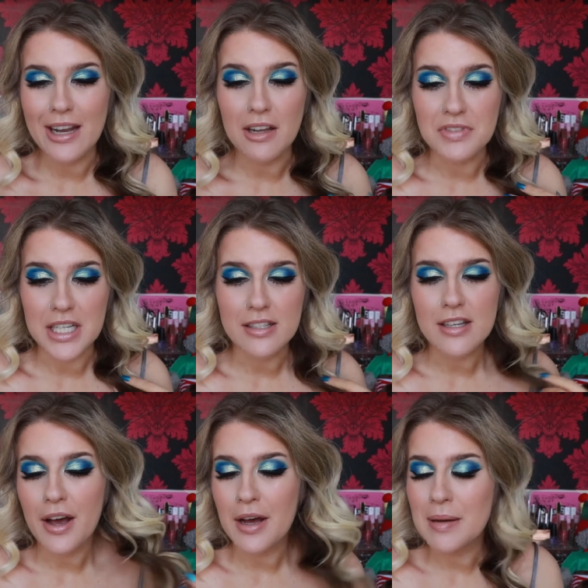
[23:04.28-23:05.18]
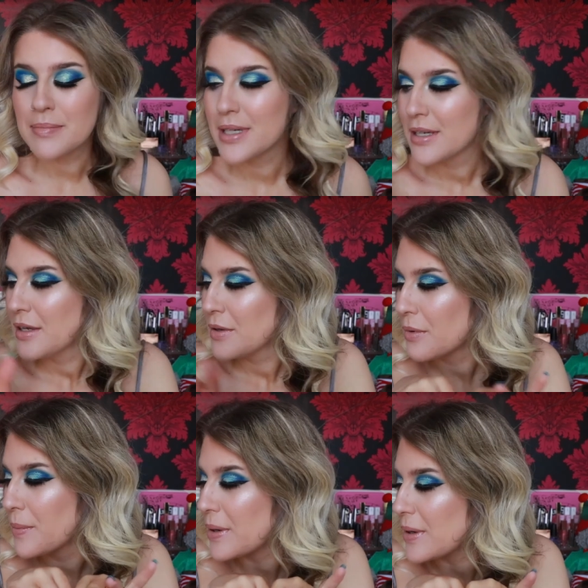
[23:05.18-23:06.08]
I love this. Um,
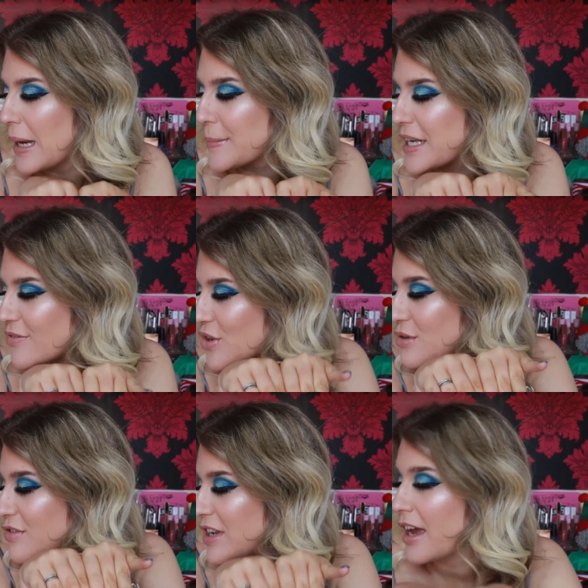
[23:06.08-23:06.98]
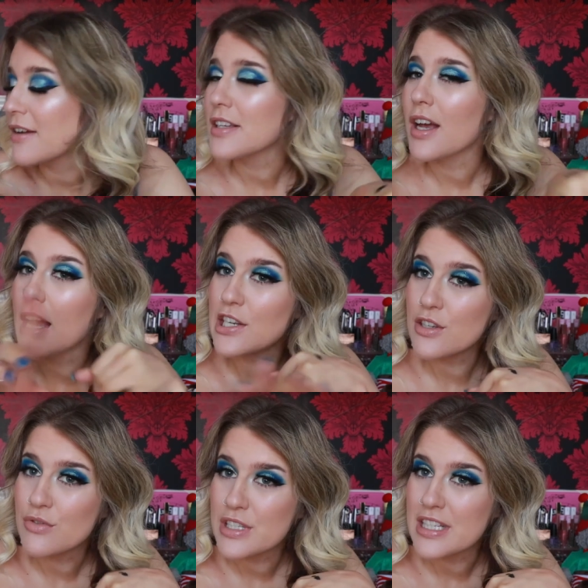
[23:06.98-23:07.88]
what we got coming in future videos, I
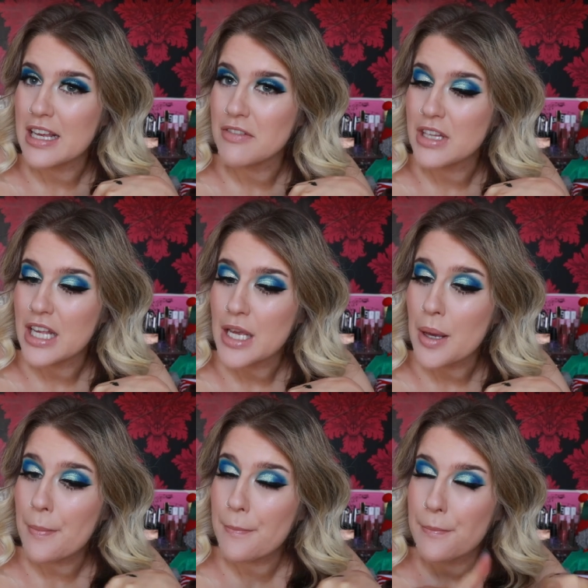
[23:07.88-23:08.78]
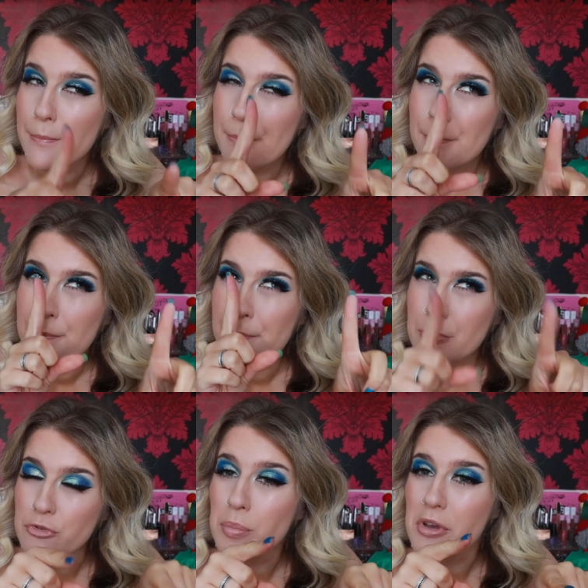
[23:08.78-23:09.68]
just received the
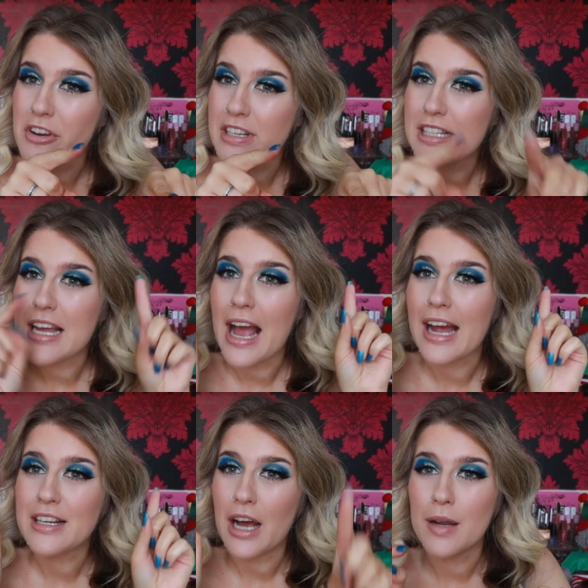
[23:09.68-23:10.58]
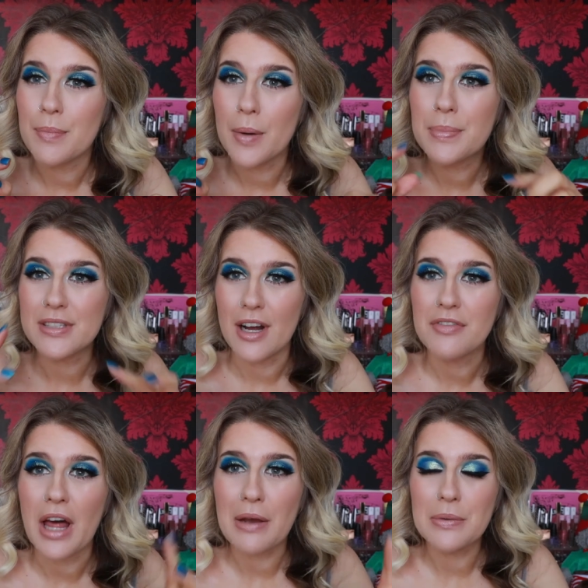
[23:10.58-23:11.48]
Raw Beauty Christie and ColourPop
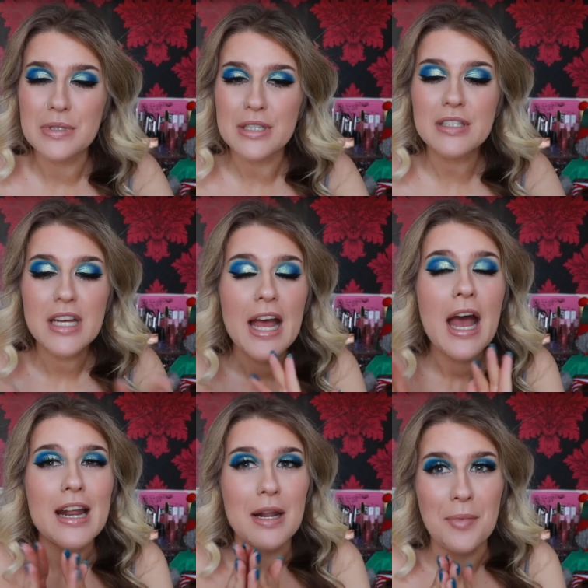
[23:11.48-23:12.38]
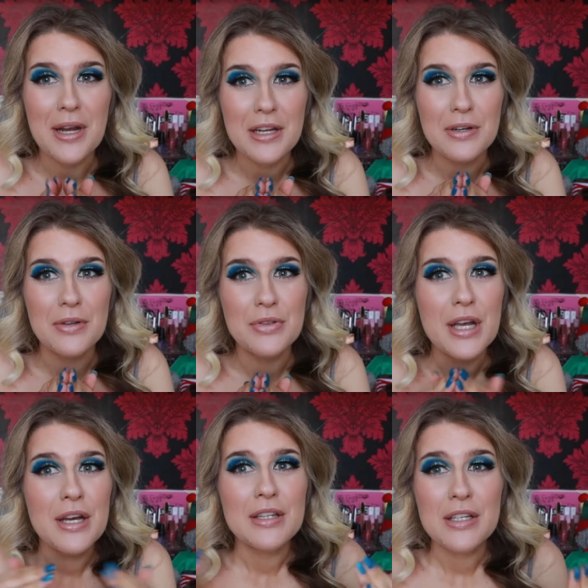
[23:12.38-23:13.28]
stuff that I ordered and I'm waiting on
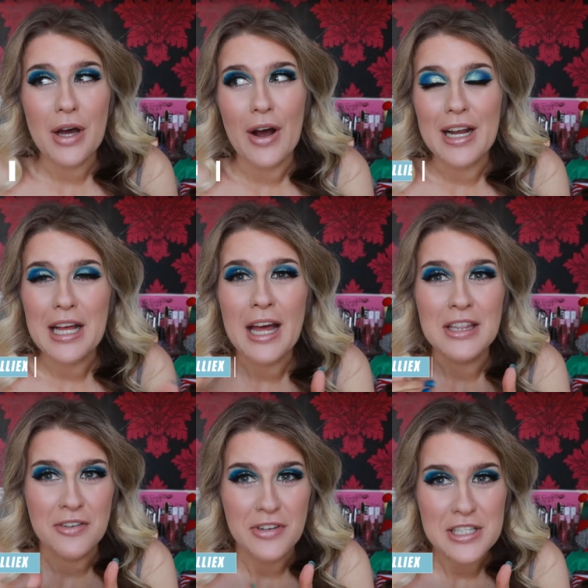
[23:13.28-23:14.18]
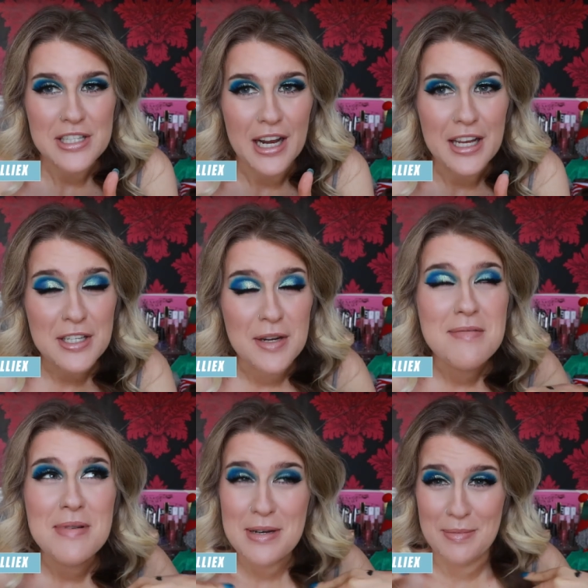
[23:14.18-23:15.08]
Kylie and the Grinch
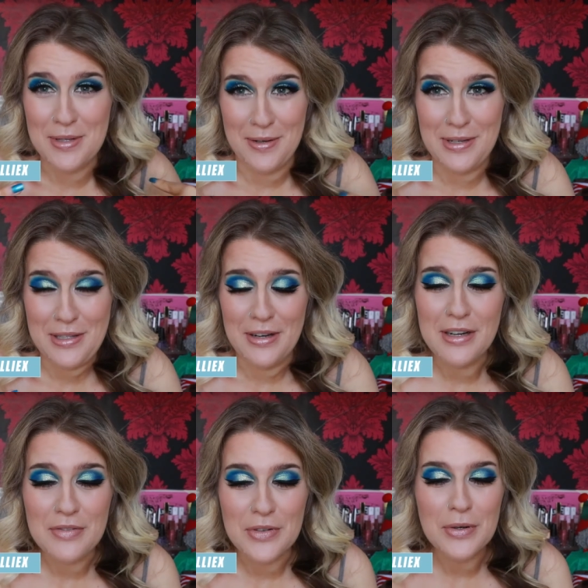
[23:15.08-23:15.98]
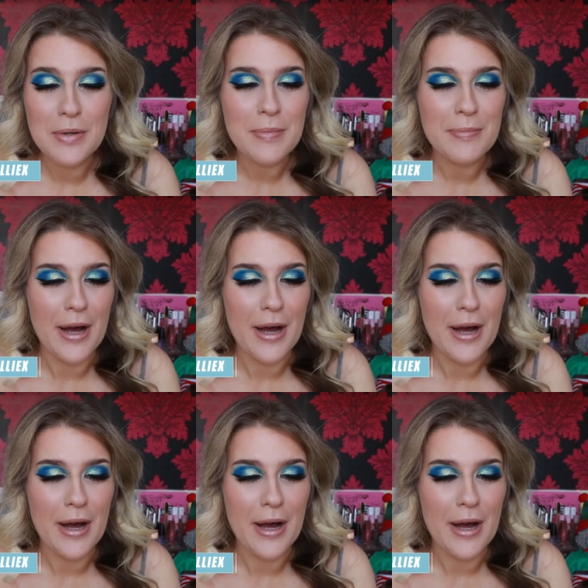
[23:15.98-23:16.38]
collection, which I'm so excited for.